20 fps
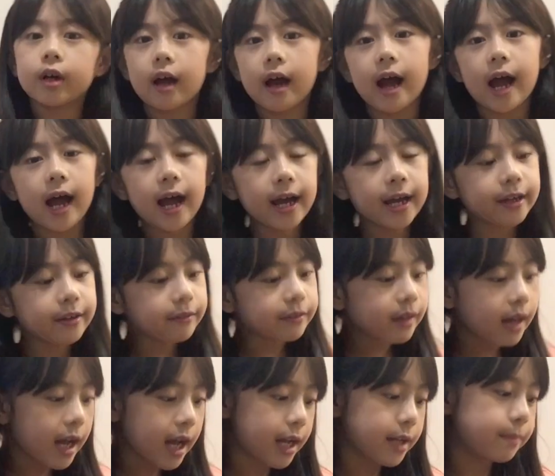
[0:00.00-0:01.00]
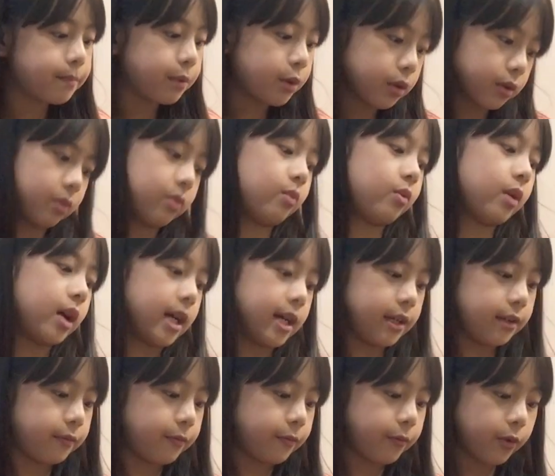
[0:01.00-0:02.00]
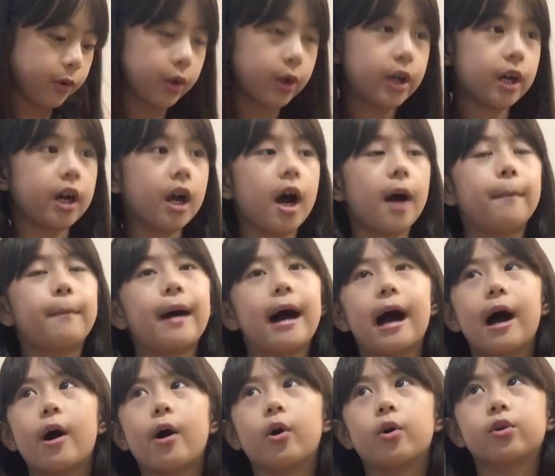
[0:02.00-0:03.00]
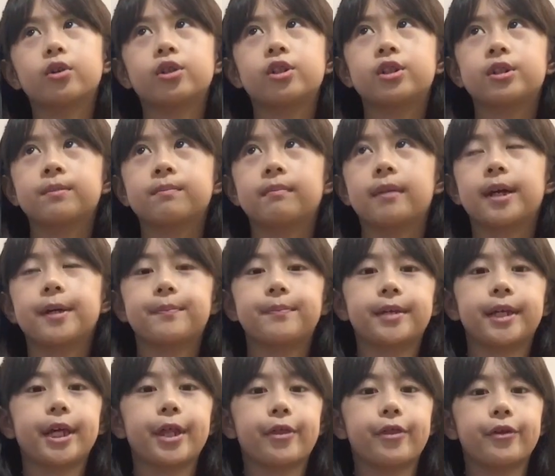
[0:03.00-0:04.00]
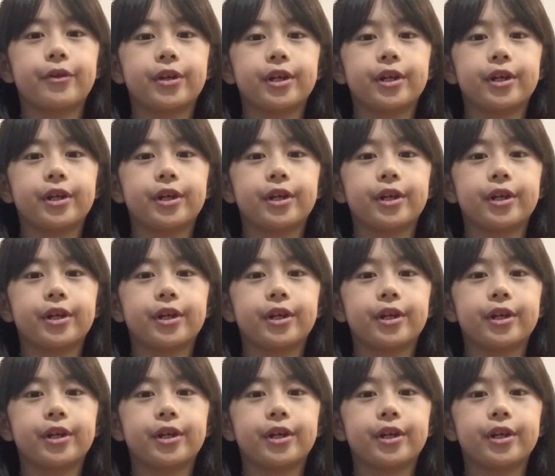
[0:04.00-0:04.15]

I read book 1 for about maybe 3